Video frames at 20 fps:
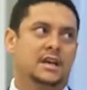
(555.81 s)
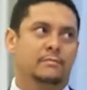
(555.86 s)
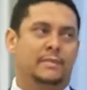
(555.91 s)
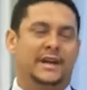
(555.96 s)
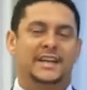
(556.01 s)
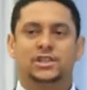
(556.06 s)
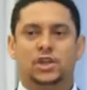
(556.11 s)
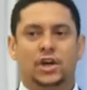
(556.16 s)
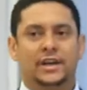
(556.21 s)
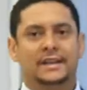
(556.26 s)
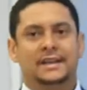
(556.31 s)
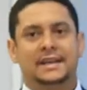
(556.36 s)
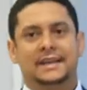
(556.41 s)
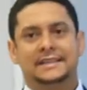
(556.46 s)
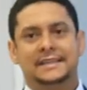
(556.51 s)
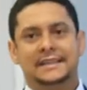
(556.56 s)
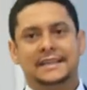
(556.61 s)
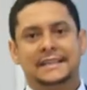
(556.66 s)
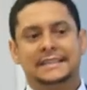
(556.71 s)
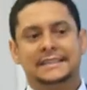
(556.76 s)
But
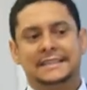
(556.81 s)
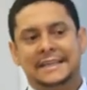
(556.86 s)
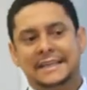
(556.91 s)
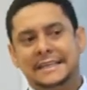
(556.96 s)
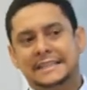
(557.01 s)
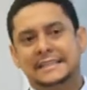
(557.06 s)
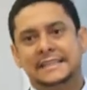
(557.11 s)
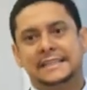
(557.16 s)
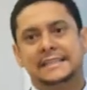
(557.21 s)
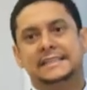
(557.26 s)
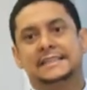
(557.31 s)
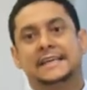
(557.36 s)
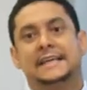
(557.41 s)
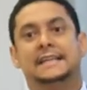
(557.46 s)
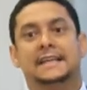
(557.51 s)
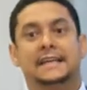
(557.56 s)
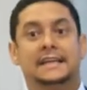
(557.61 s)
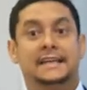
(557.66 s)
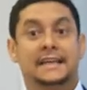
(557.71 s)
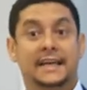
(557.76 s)
it's easier
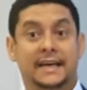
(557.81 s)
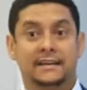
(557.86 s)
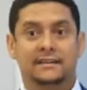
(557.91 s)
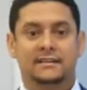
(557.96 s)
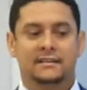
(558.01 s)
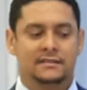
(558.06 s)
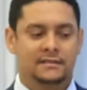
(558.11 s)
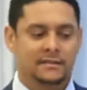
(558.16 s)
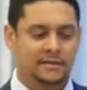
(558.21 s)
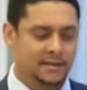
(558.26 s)
said than done.